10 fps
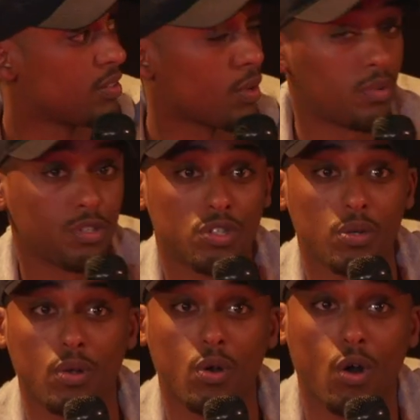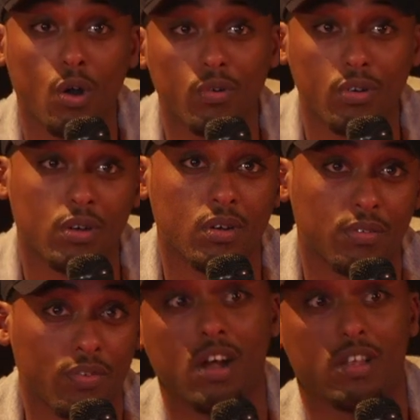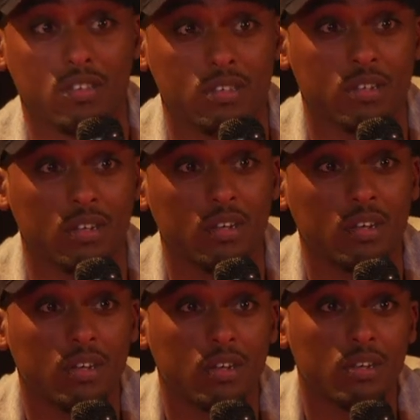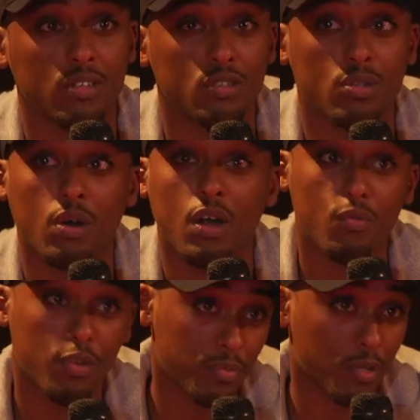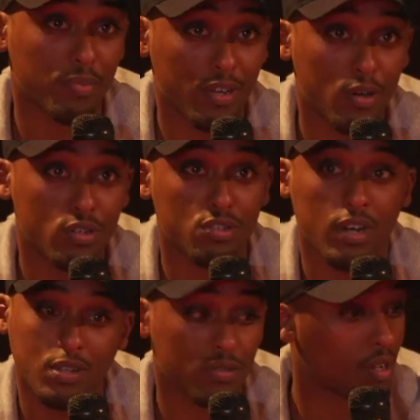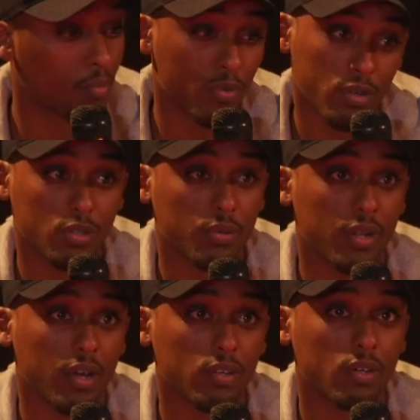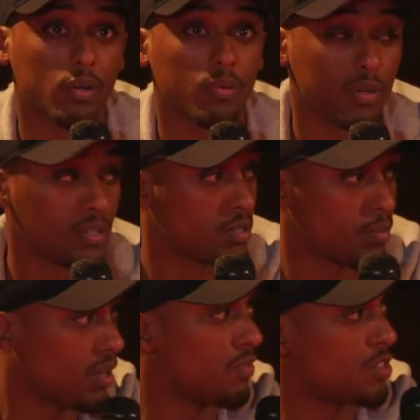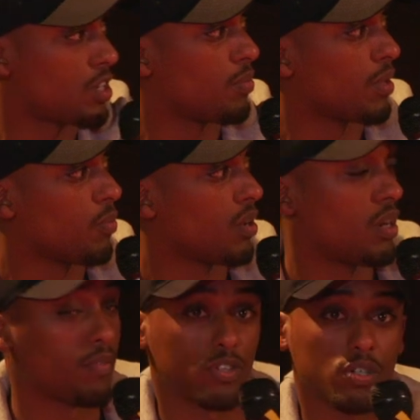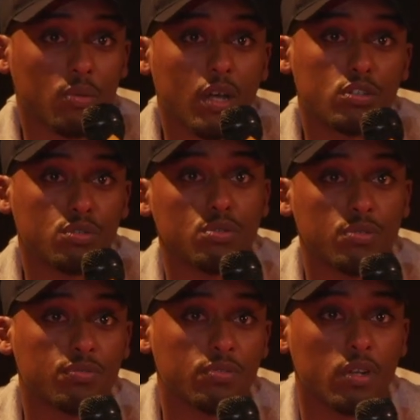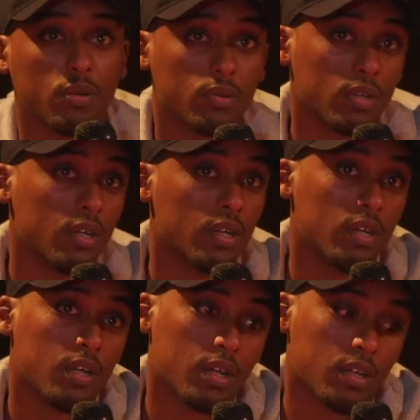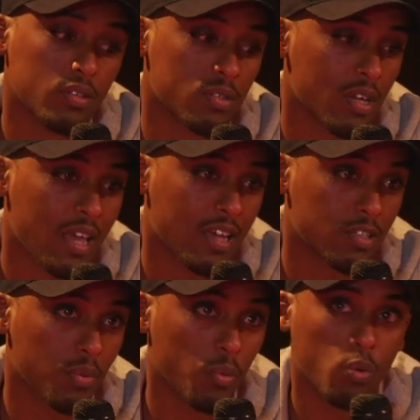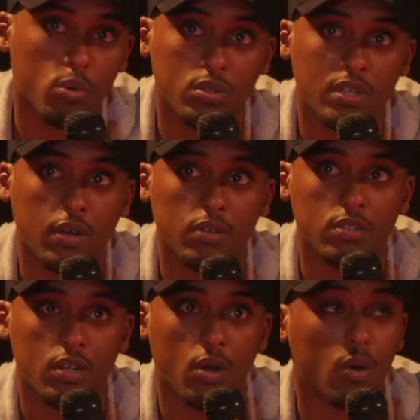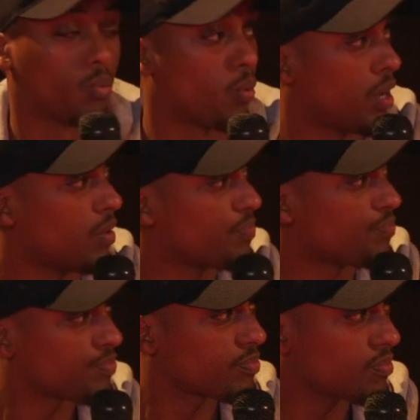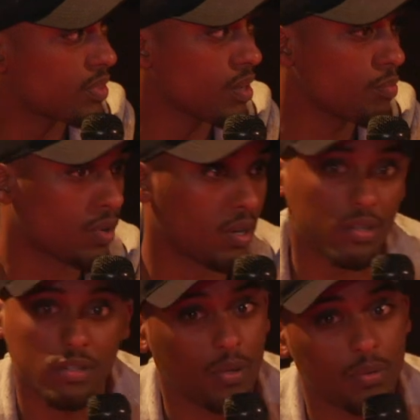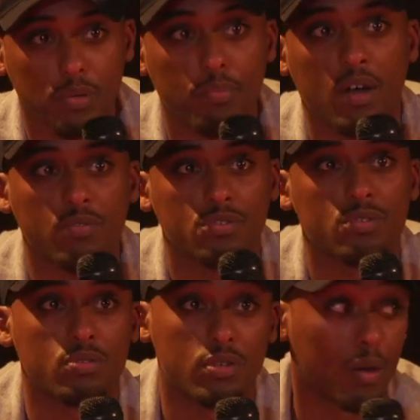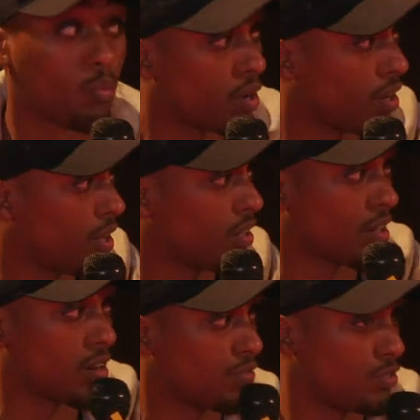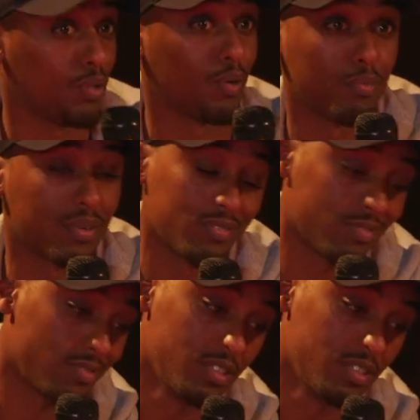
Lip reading: They wanted to show the horror of us. So I ripped up the contract. I was like, I'm not doing that, you know? And it's a bit of a shame that we could never show that truth, you know? It has to be watered down into their own way. But it was a powerful story. And one day, I'd love to do it, but